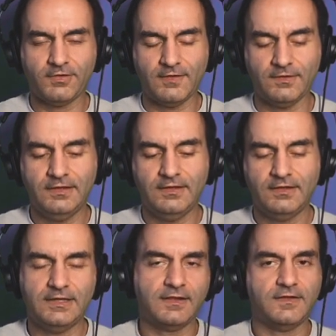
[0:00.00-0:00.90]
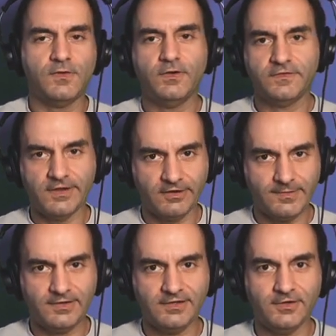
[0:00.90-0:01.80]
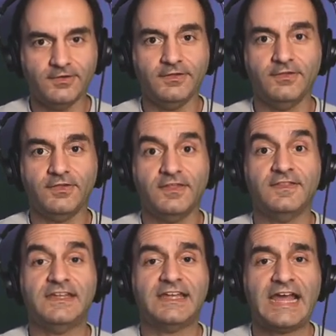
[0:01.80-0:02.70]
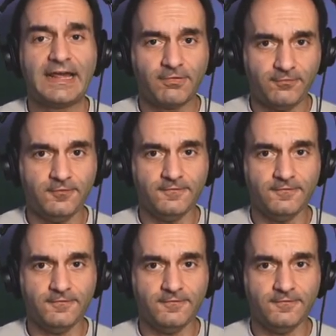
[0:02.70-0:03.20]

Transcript: 7, next thing I want to talk about here is the cast for the